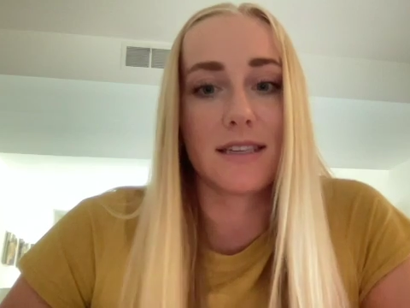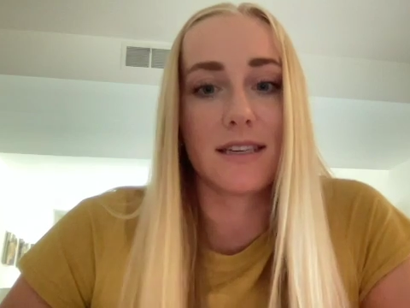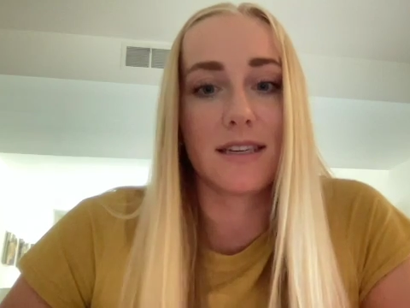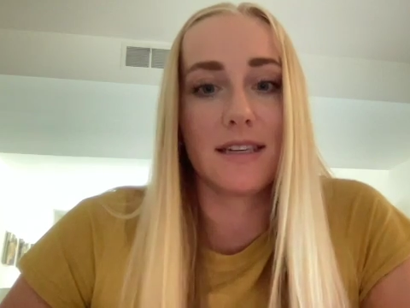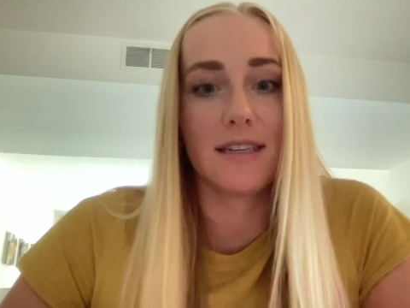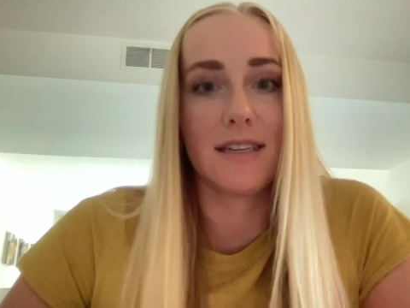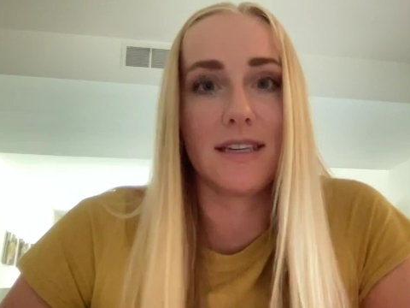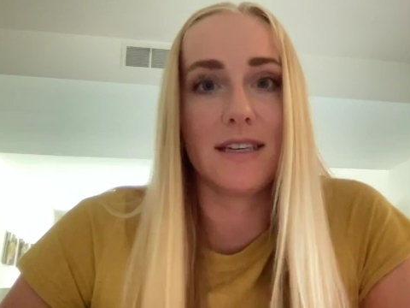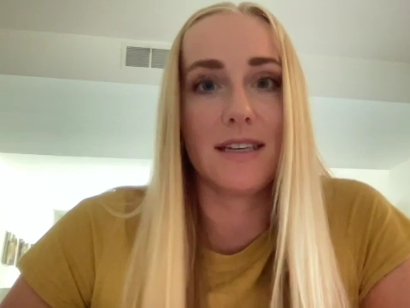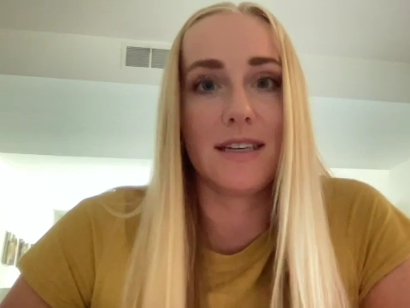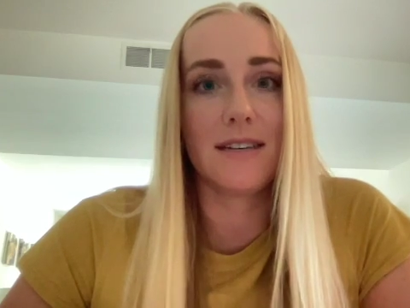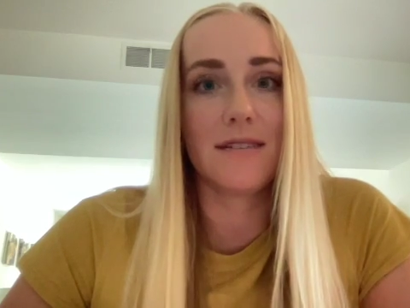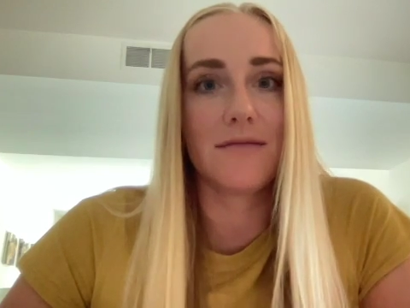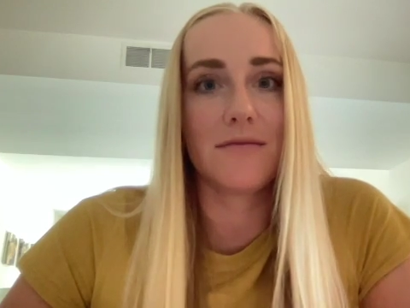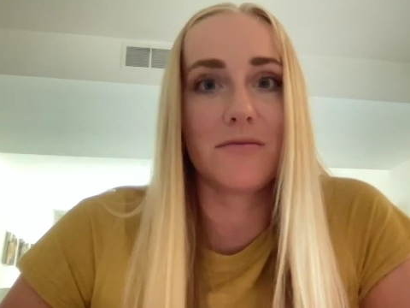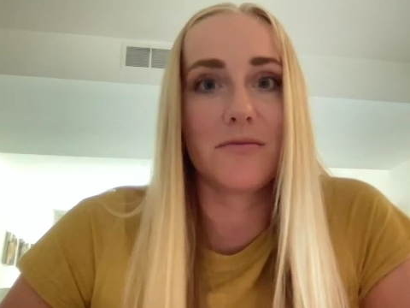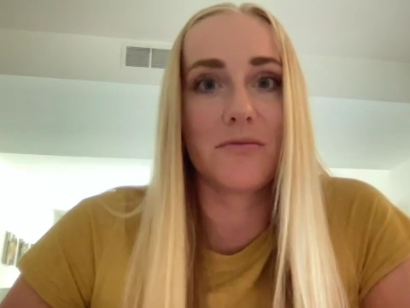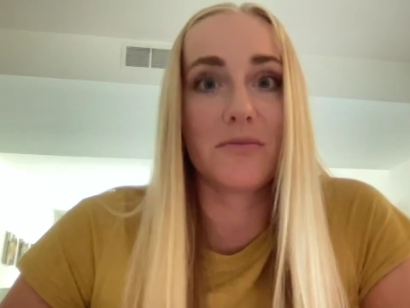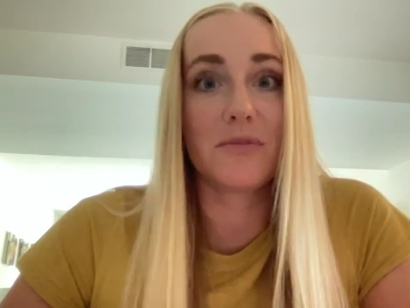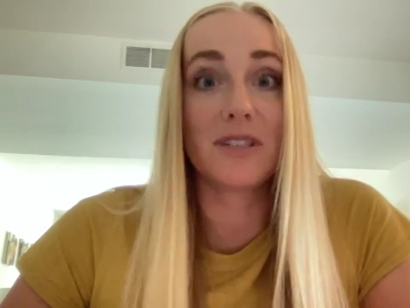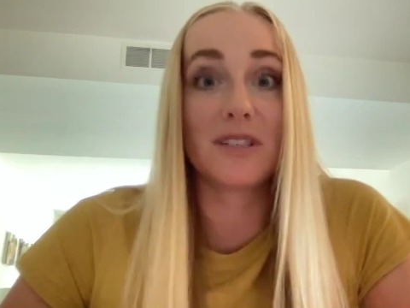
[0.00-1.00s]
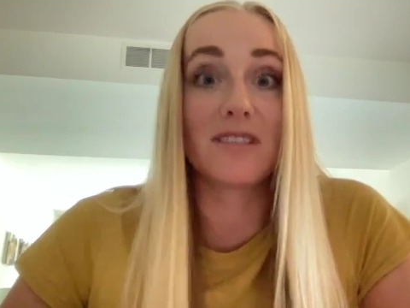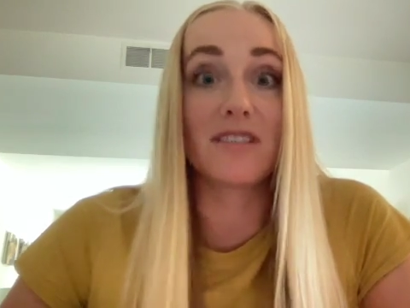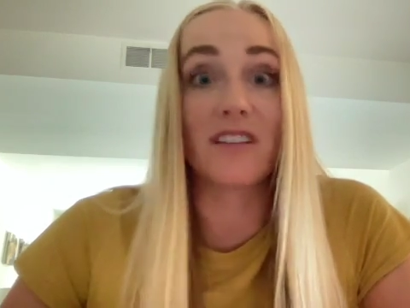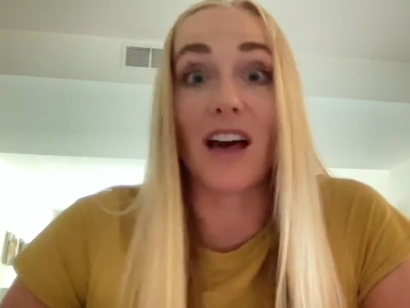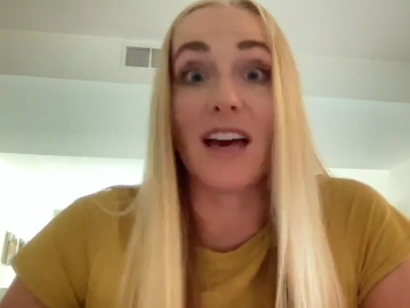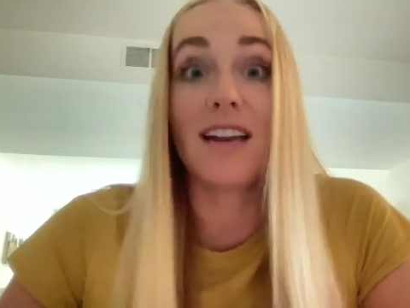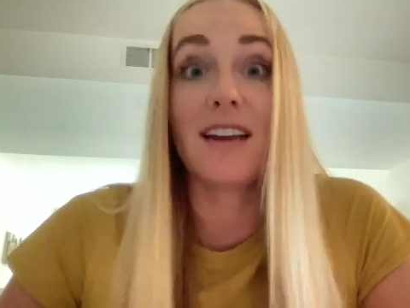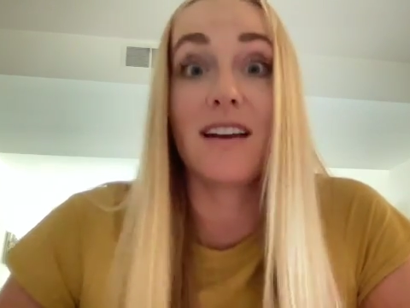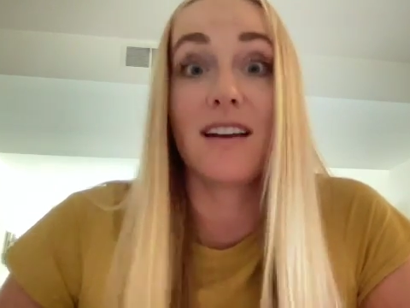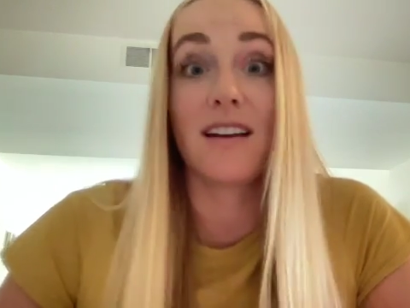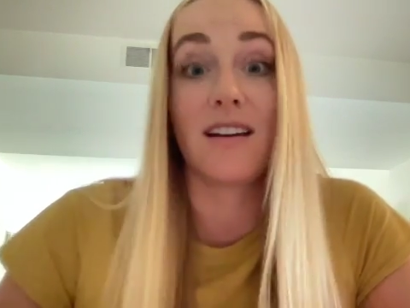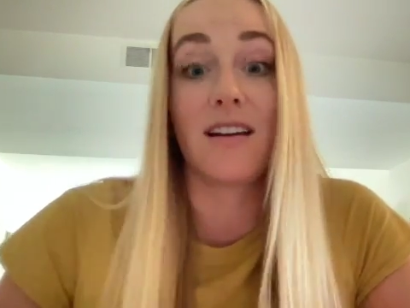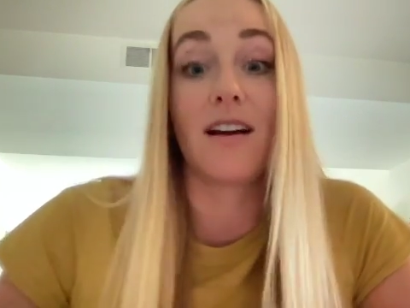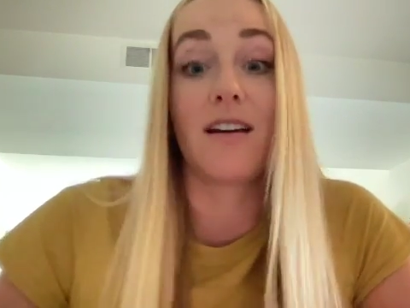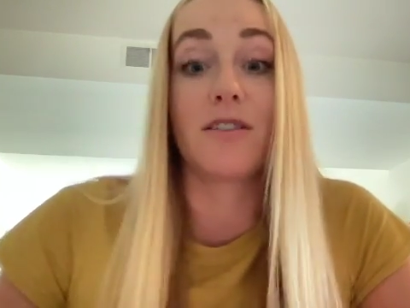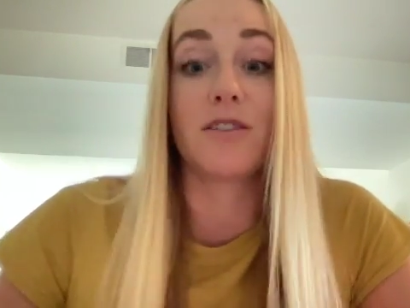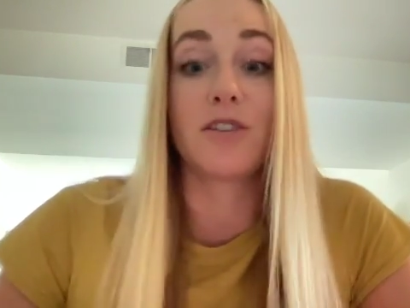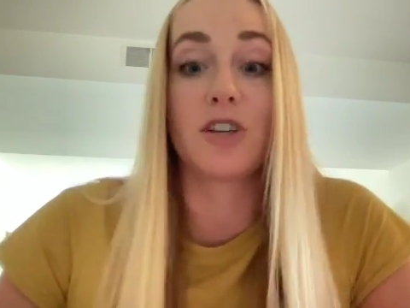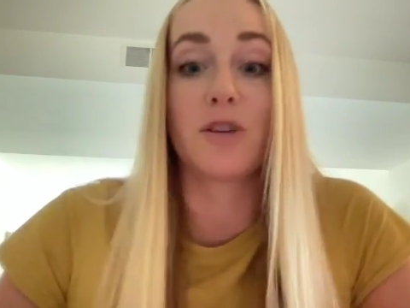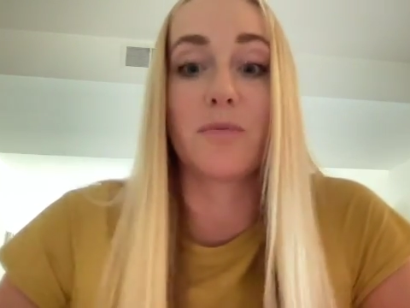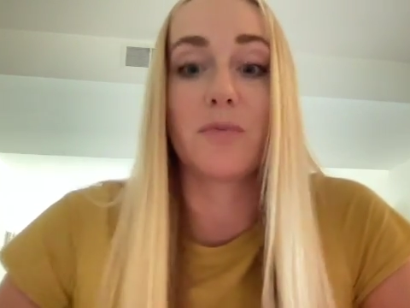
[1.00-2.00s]
and he delighted in our
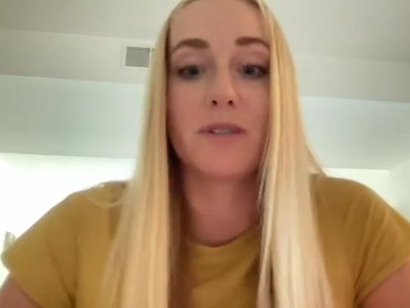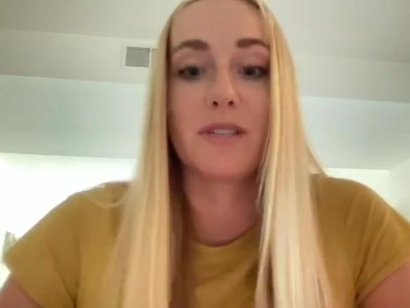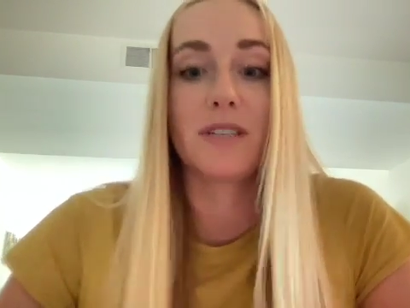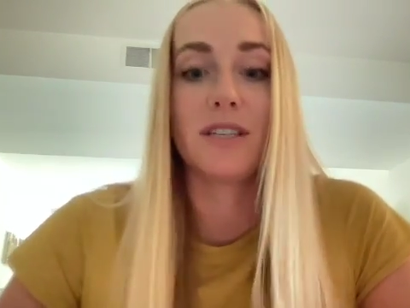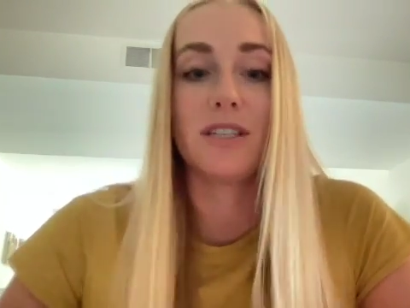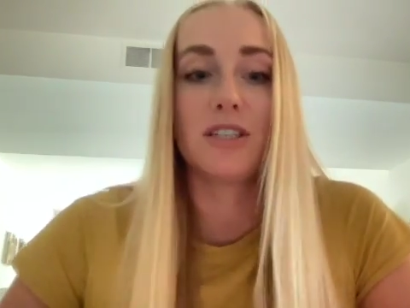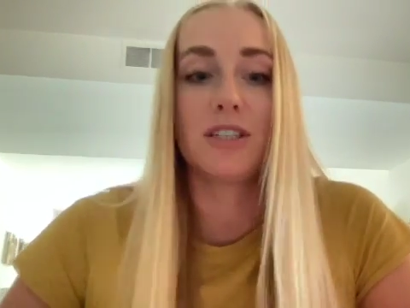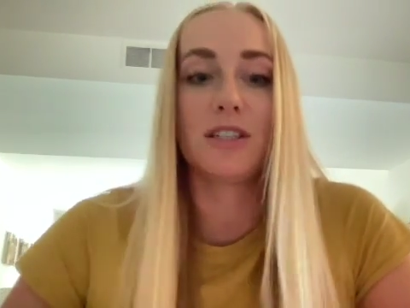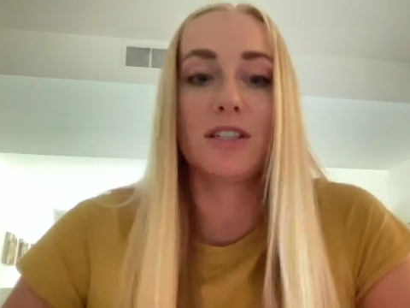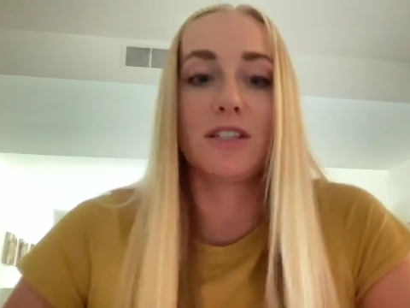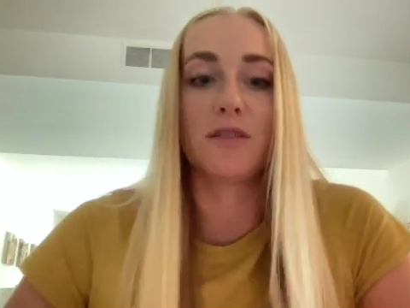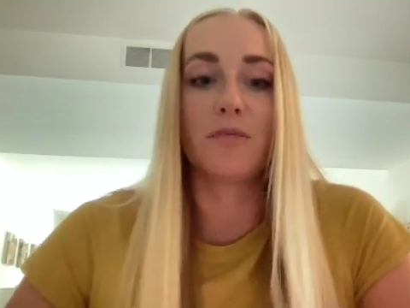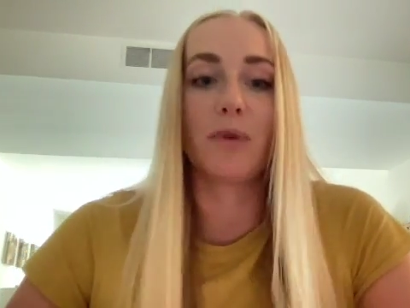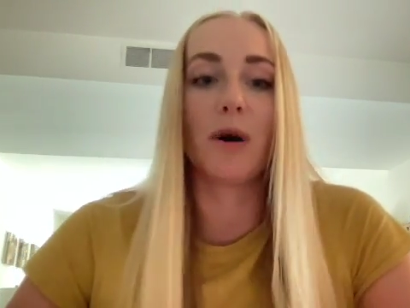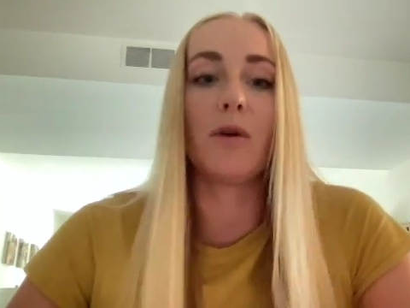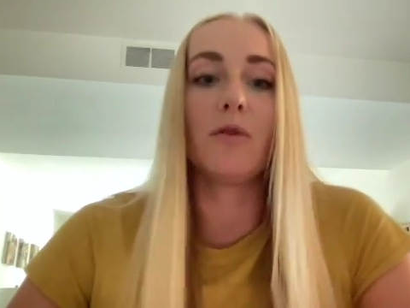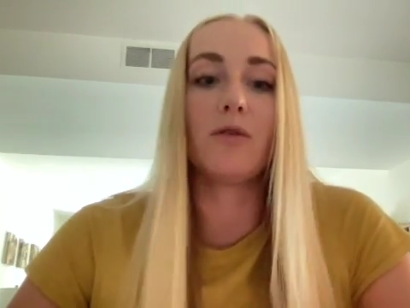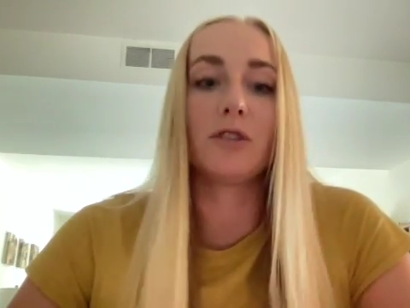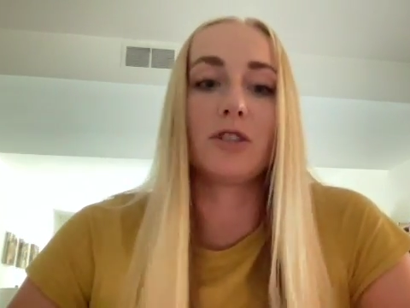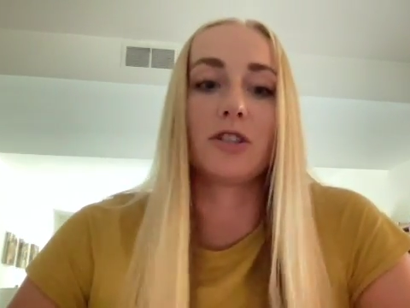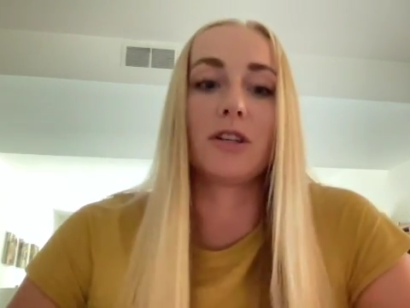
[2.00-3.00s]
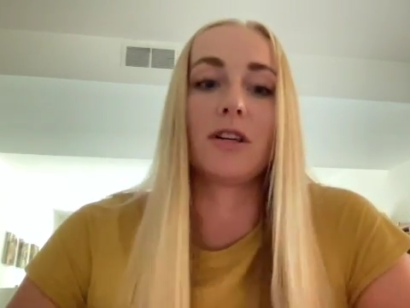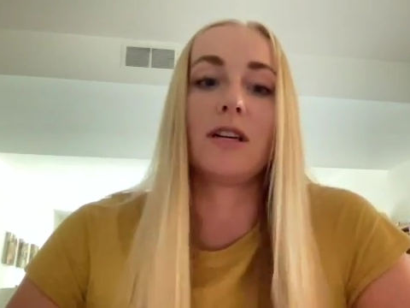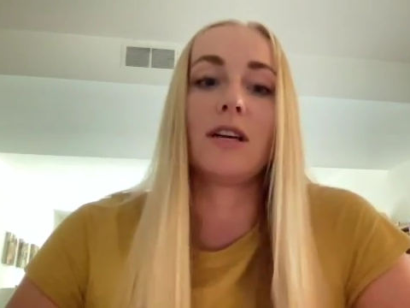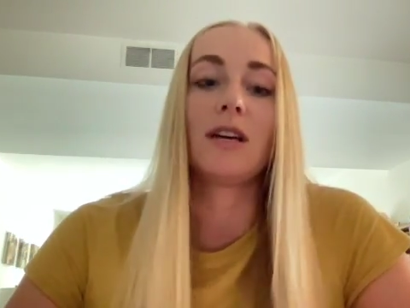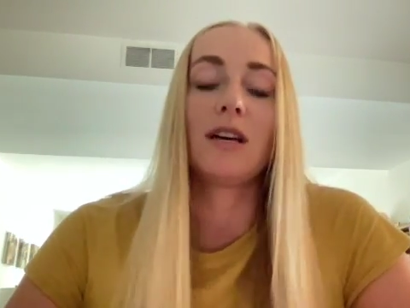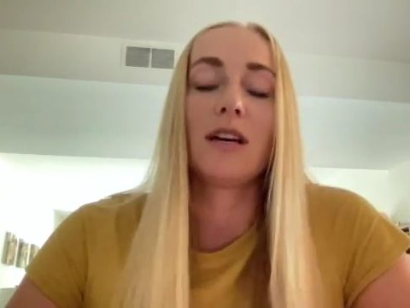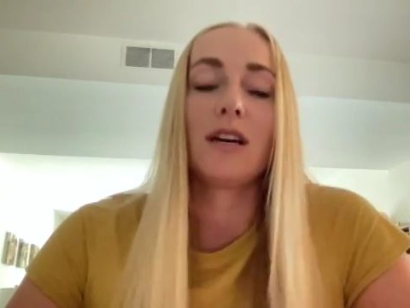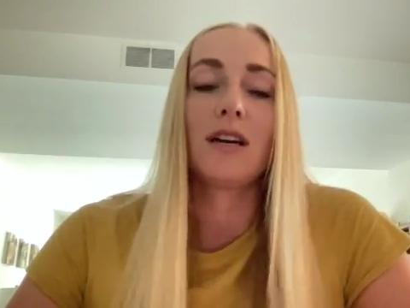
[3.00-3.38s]
interpretations of poetry.